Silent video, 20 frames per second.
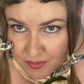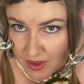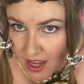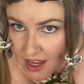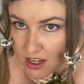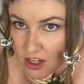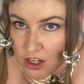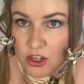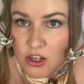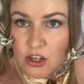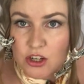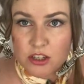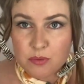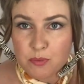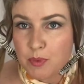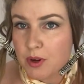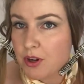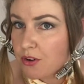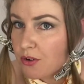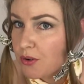And you can use a
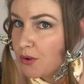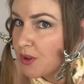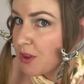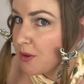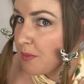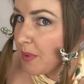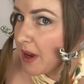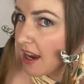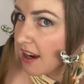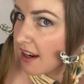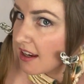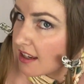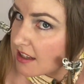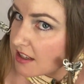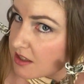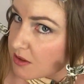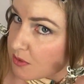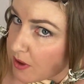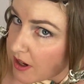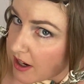mirror at the back
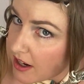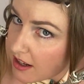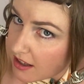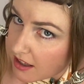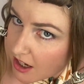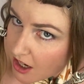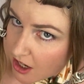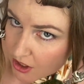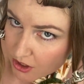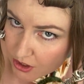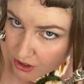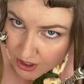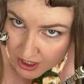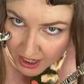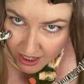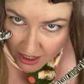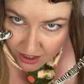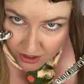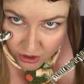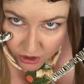as well. You
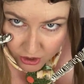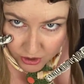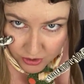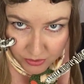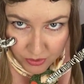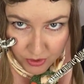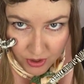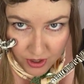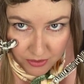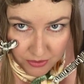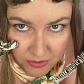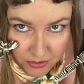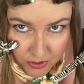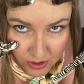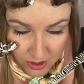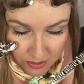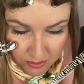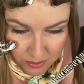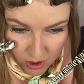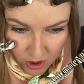can go for a
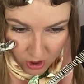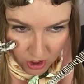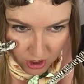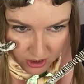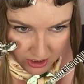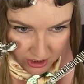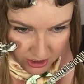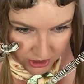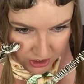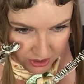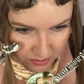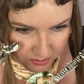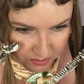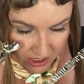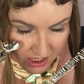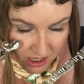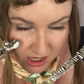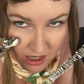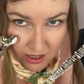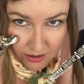fully polished
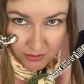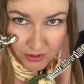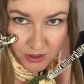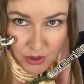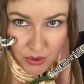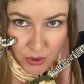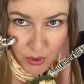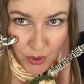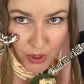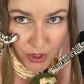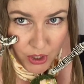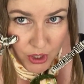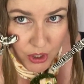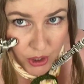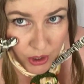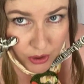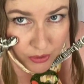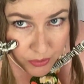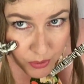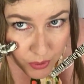beehive look, or you can
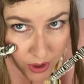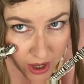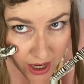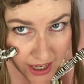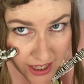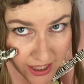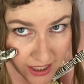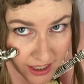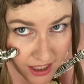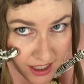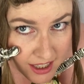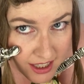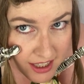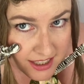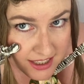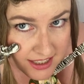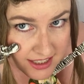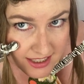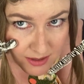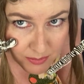go for a
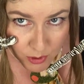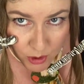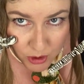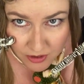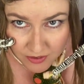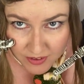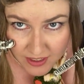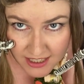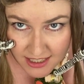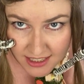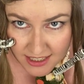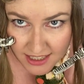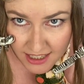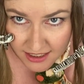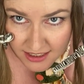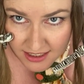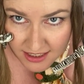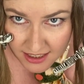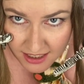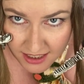more of a
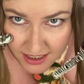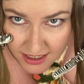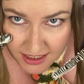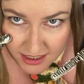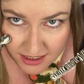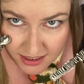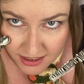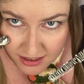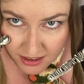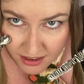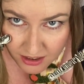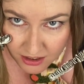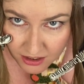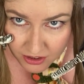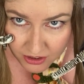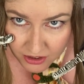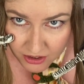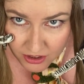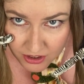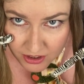sex kitten
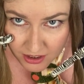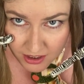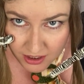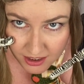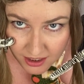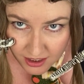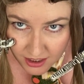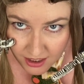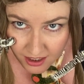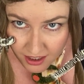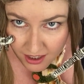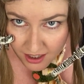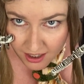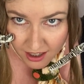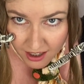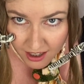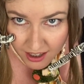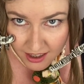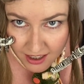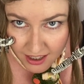look.
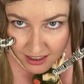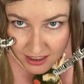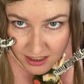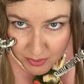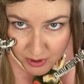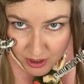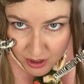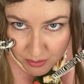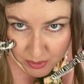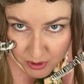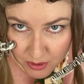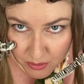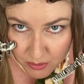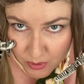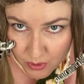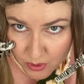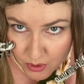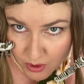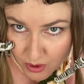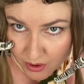I like to be a bit
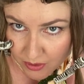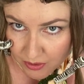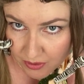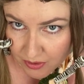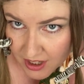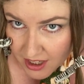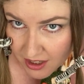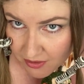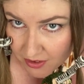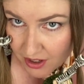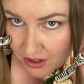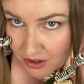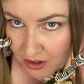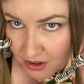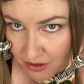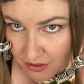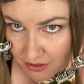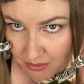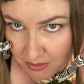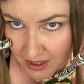more forgiving
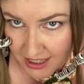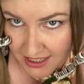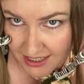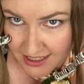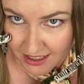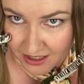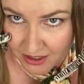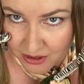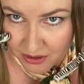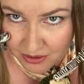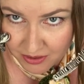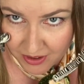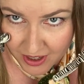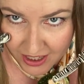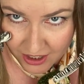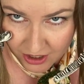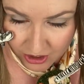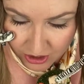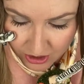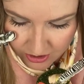of myself
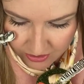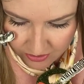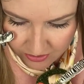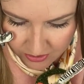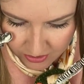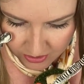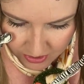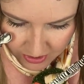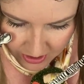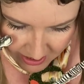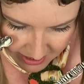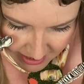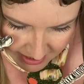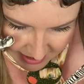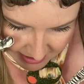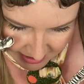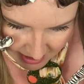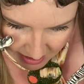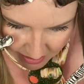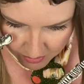and go for
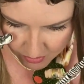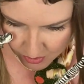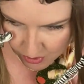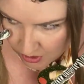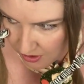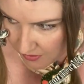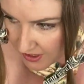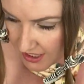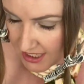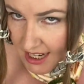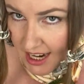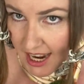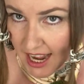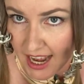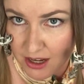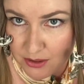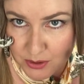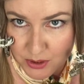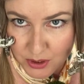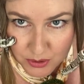that more of a
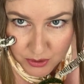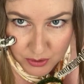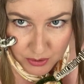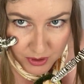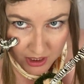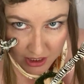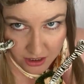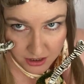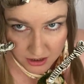tousled